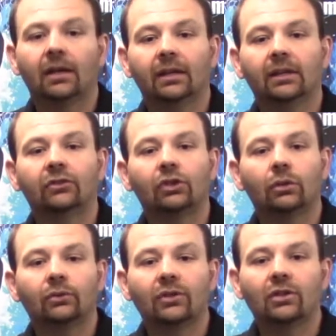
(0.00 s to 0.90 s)
is
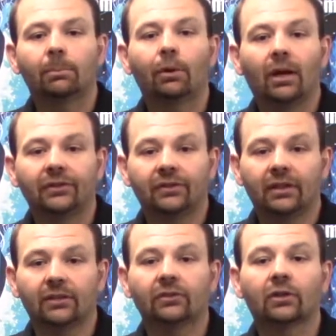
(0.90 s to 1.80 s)
used in the
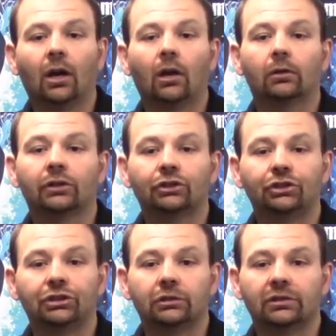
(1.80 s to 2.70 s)
process called
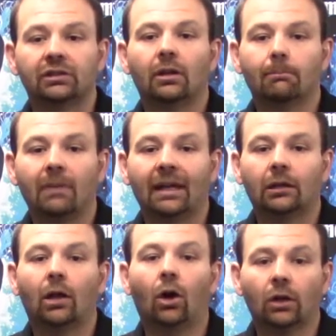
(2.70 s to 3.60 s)
shielded
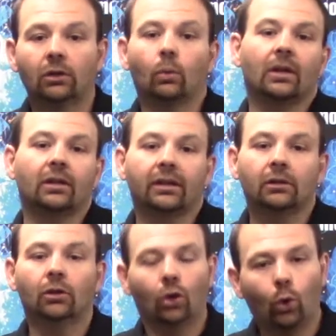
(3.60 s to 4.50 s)
metal arc welding,
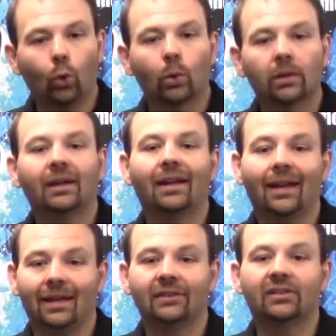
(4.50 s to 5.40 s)
or
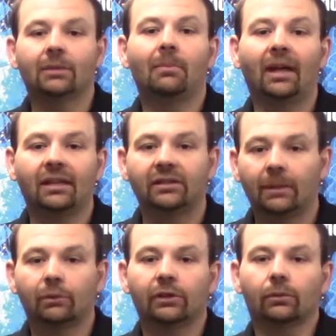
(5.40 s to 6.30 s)

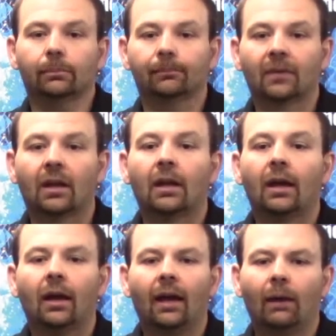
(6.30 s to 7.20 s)
SMAW.
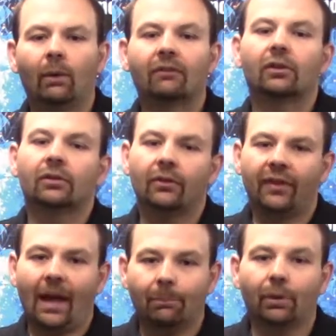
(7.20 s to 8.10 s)
However,
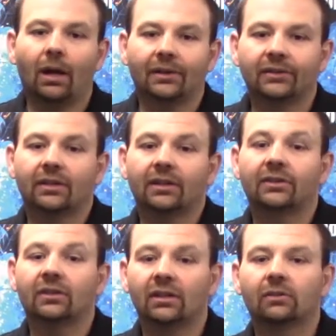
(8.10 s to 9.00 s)
that process
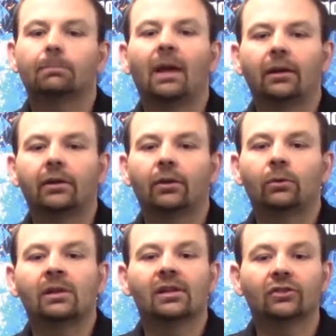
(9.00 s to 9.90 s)
is better
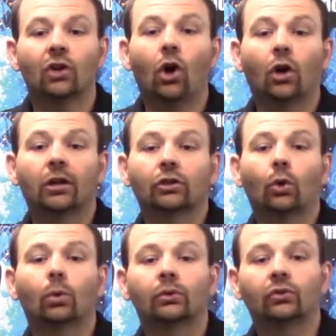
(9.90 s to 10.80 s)
known as arc
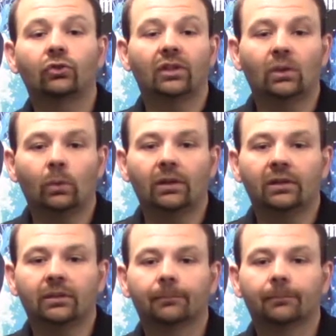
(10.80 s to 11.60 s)
or stick welding.